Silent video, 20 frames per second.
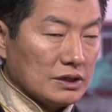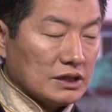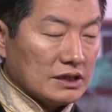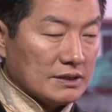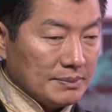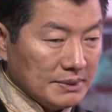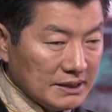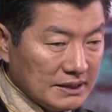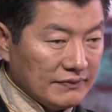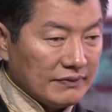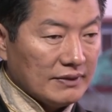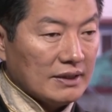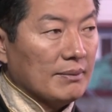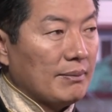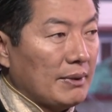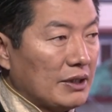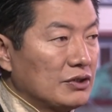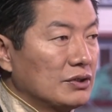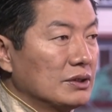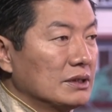specifically
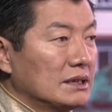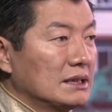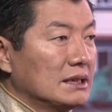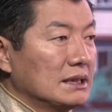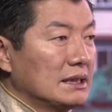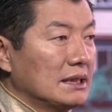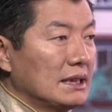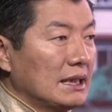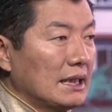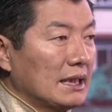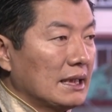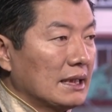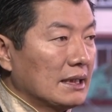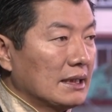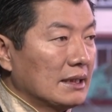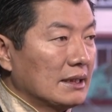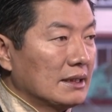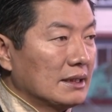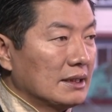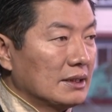mention CTA,
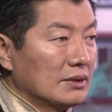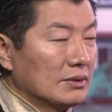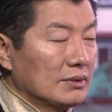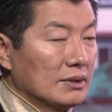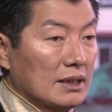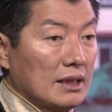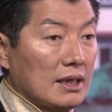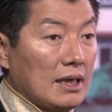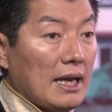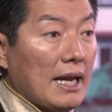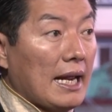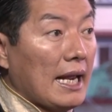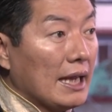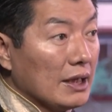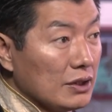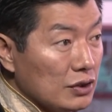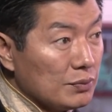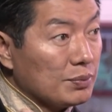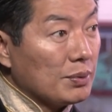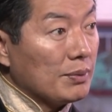you know,
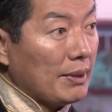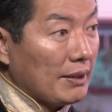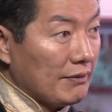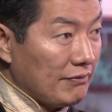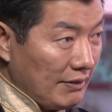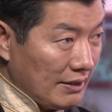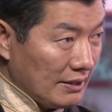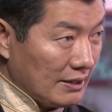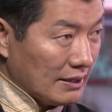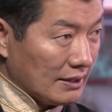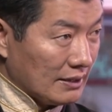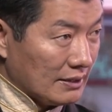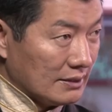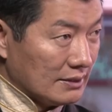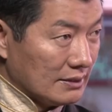and to provide funding.